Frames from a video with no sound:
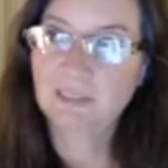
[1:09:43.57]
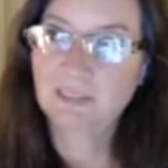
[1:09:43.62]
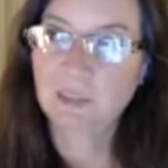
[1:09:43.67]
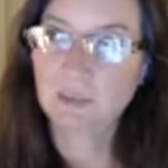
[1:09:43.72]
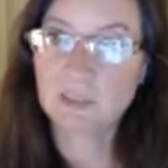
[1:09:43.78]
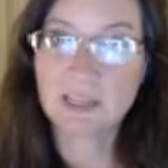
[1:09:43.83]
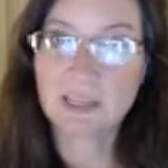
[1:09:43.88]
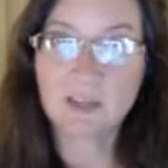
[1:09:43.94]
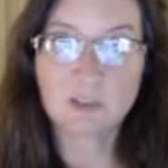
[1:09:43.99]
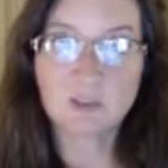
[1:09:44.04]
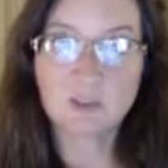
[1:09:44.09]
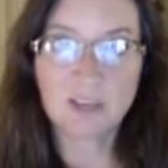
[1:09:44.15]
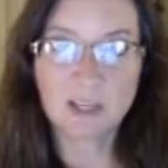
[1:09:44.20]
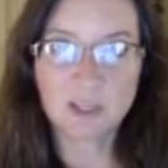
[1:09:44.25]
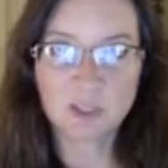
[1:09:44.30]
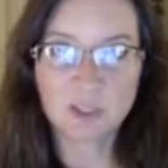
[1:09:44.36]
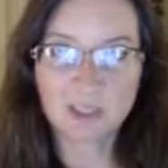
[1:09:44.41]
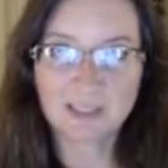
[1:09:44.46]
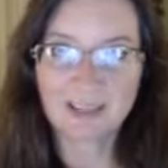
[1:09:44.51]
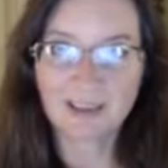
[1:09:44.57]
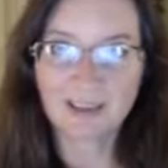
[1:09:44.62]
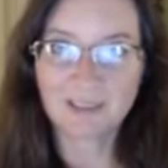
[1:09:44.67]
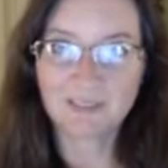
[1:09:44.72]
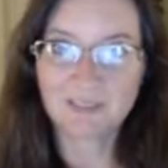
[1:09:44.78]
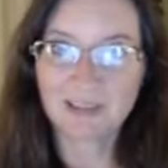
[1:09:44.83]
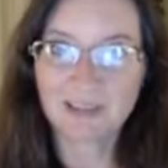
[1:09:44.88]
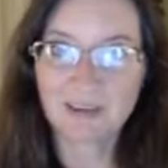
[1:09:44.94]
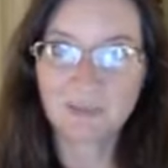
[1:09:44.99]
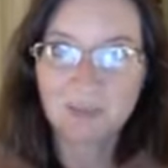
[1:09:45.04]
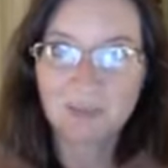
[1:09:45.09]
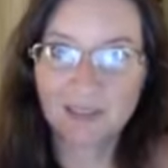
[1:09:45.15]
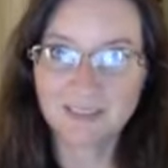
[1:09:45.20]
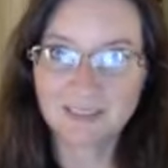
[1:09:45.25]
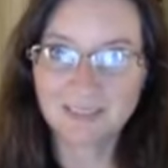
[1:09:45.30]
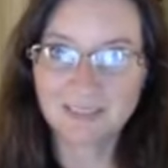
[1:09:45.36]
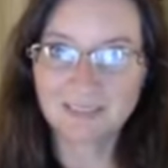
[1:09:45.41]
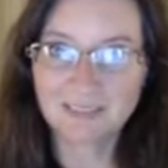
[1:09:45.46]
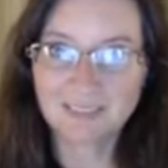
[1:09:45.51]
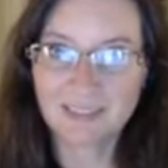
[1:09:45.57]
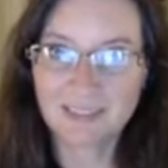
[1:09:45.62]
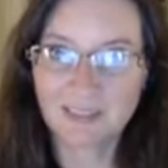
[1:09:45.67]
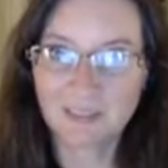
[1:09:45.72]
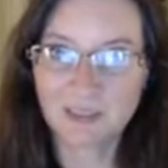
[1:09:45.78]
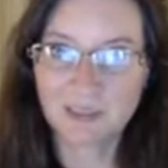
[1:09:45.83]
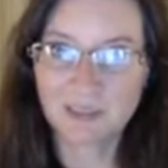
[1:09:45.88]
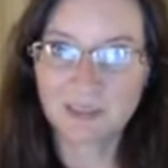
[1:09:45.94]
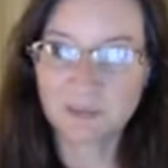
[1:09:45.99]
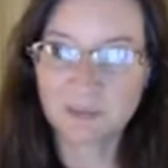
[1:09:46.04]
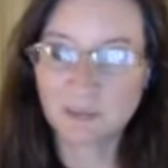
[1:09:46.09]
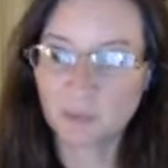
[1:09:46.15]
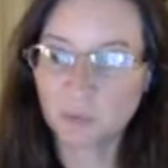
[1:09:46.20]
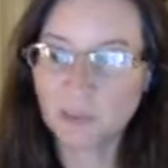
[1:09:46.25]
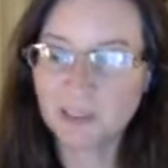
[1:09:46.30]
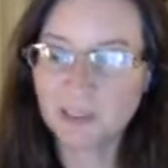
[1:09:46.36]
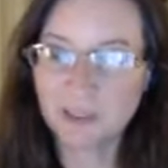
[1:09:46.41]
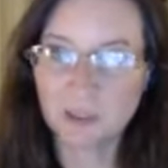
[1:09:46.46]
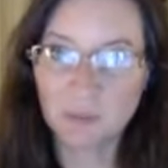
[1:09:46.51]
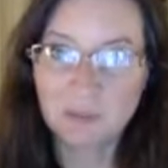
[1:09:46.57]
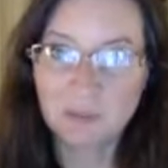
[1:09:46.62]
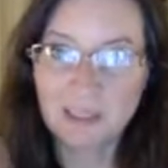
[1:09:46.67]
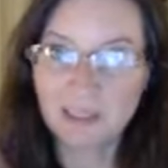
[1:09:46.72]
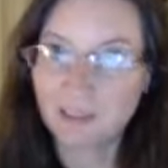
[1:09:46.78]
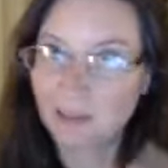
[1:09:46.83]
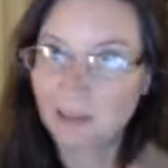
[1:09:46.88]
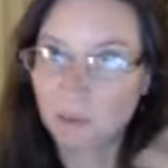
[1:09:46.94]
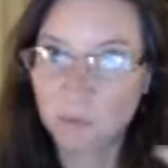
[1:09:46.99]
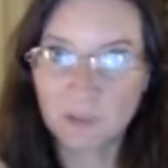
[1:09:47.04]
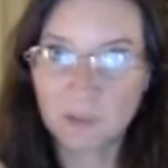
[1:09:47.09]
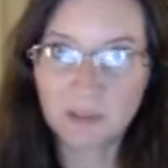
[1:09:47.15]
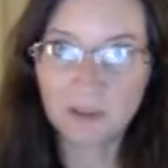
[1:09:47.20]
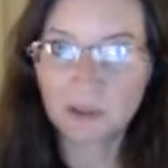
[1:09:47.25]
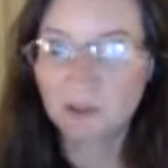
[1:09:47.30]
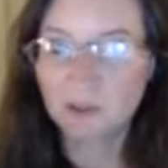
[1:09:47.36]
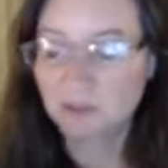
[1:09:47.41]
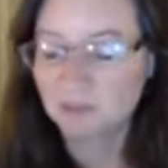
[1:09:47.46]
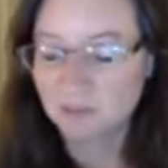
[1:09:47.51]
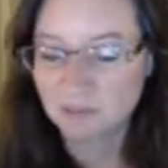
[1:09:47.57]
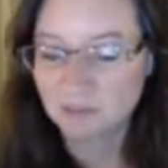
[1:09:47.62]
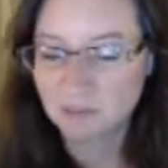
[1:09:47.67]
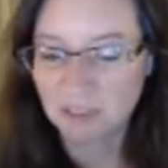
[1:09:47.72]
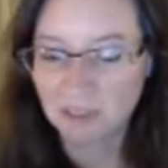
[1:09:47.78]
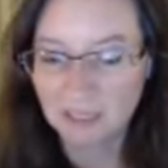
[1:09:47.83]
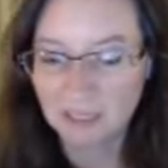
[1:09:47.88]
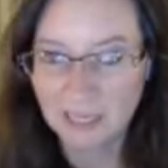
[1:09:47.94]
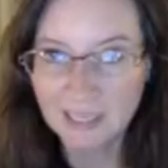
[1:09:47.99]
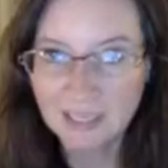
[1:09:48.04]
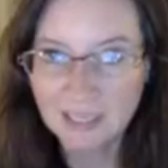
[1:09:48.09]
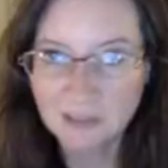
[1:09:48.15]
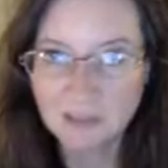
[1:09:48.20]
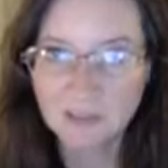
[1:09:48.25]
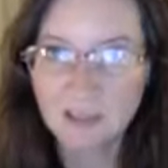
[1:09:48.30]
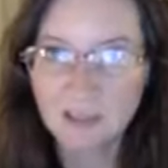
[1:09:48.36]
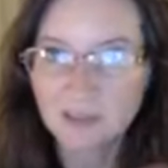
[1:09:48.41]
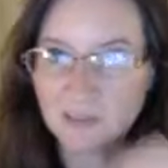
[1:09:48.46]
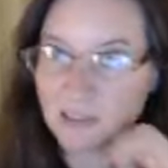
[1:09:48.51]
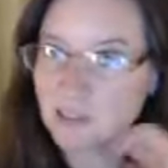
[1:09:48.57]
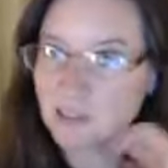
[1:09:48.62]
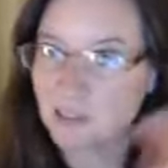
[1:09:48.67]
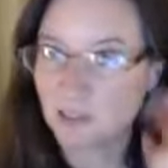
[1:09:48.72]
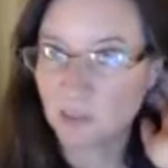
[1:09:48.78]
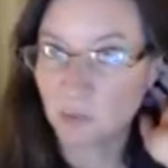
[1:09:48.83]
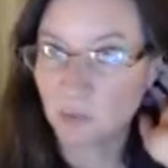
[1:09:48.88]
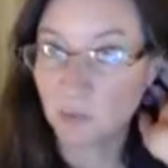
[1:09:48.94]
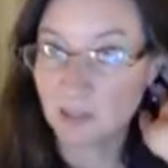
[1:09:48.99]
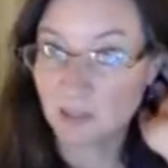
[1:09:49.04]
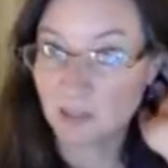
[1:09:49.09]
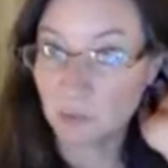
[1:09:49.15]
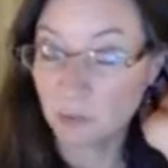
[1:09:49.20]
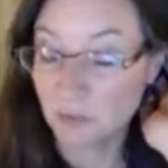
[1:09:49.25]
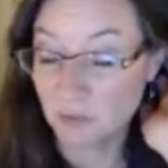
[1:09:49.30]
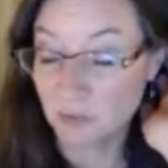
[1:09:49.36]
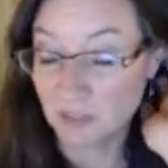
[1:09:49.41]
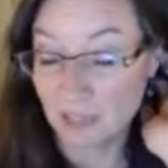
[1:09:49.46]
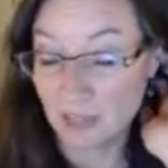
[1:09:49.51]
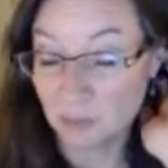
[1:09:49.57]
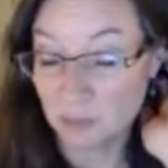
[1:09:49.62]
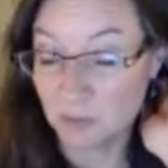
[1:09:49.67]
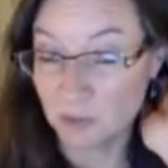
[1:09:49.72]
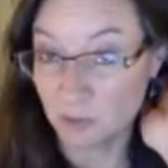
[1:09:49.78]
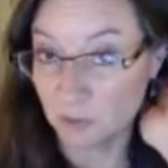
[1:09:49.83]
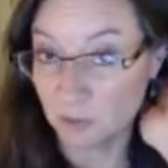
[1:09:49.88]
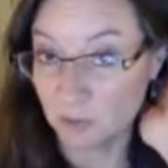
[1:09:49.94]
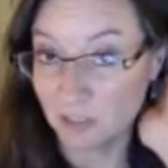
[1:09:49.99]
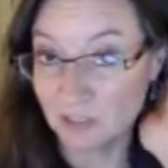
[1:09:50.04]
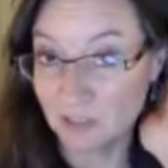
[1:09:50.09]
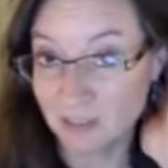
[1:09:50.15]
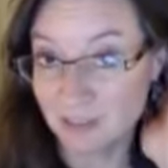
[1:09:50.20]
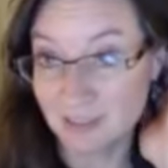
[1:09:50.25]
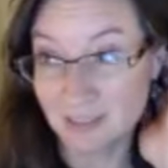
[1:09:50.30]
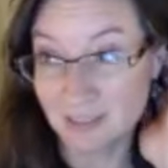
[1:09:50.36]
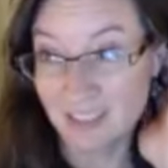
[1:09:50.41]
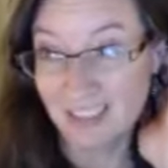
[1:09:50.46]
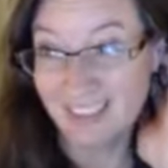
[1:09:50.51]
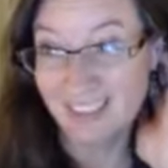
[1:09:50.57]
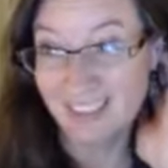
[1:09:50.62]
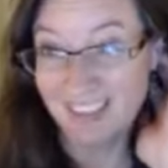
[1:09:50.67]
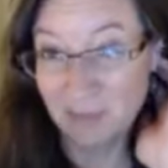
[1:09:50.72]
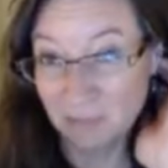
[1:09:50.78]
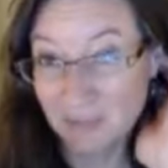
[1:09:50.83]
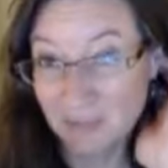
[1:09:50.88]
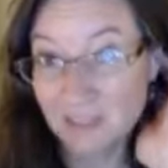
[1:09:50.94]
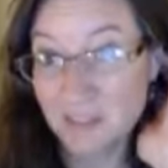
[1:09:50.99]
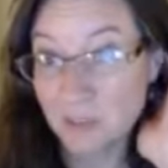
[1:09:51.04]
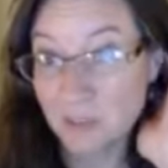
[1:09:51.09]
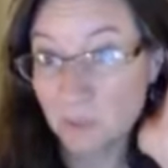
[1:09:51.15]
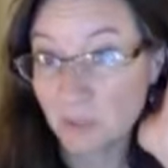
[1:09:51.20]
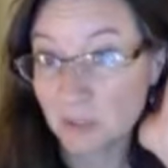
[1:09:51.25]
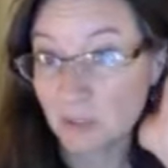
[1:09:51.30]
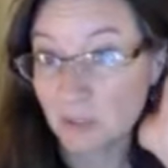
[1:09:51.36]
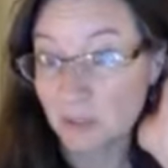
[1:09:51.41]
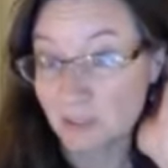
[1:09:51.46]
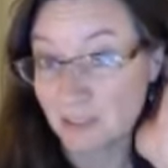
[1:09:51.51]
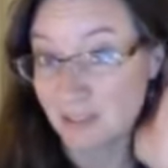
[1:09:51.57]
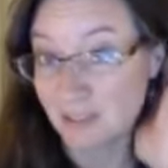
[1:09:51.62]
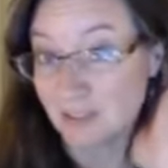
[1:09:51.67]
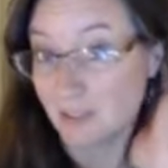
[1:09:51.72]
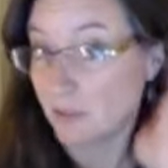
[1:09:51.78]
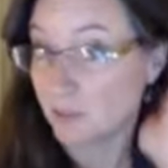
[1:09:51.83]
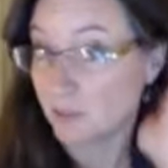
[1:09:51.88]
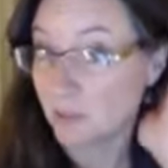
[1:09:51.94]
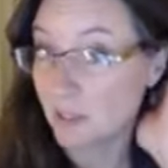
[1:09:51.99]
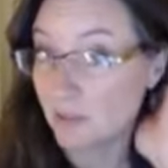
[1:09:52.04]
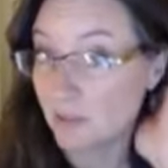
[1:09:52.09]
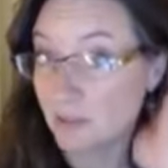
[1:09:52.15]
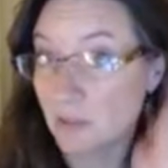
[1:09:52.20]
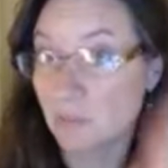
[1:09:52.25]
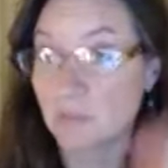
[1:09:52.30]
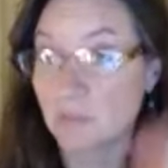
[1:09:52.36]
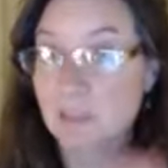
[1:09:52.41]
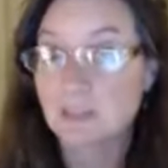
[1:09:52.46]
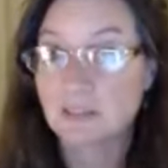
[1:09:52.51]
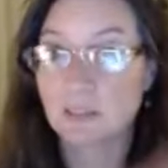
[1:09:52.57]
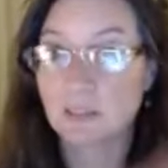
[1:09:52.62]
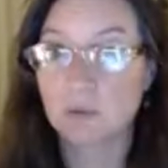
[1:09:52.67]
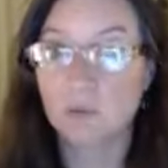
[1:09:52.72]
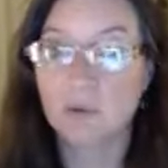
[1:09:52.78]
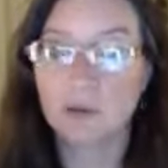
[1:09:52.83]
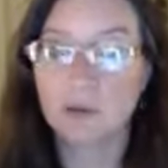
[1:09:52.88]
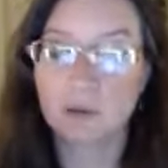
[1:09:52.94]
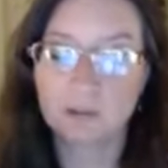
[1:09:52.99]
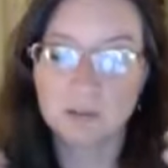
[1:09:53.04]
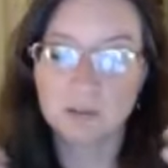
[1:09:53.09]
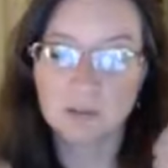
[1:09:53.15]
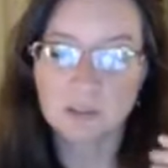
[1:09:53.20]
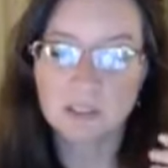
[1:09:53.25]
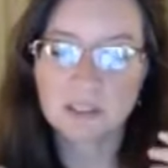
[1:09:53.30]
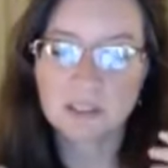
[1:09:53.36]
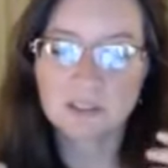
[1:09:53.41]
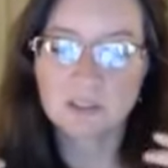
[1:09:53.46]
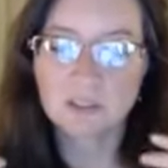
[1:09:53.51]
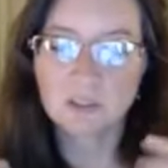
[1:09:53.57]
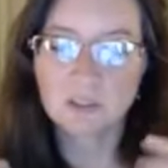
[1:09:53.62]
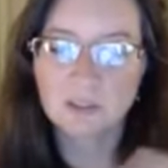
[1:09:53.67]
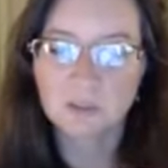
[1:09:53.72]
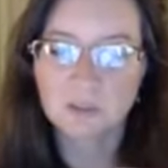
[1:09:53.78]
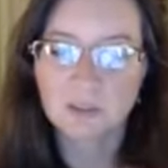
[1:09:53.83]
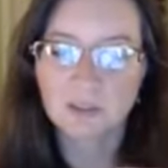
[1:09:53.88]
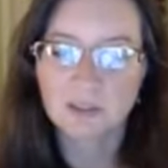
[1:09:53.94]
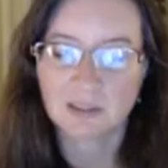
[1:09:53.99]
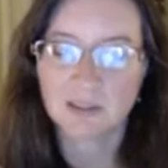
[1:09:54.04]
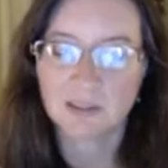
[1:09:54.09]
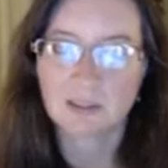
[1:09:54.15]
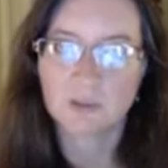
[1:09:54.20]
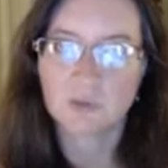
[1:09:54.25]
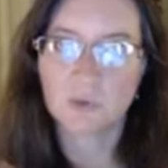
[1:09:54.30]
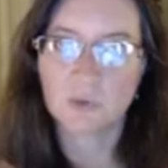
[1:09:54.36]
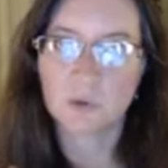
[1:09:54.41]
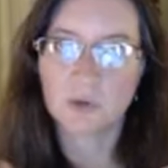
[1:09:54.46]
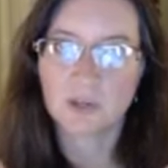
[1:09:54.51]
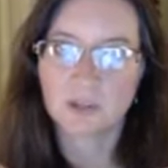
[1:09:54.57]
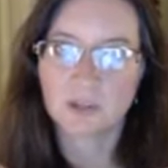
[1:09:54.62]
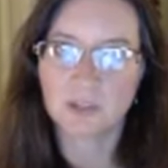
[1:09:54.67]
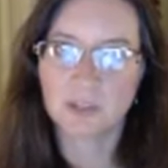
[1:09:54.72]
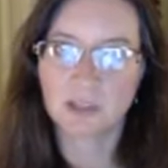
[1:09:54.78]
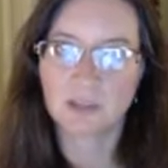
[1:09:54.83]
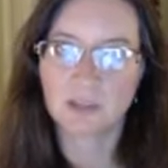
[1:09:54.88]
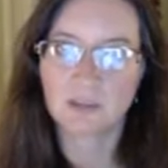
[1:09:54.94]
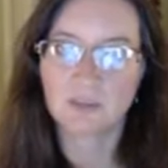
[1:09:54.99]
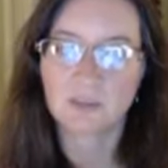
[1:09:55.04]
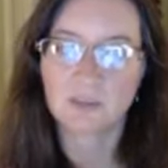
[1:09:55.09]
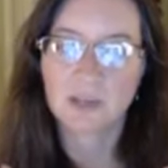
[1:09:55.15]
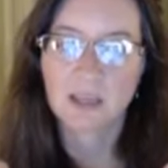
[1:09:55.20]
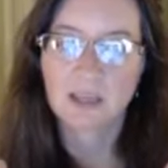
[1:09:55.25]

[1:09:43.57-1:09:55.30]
satisfaction out the window, meaning that we are aligning our lives in such a way that we feel absolute radiance, that means that we're learning self-love. It means that we are learning to do the things for ourselves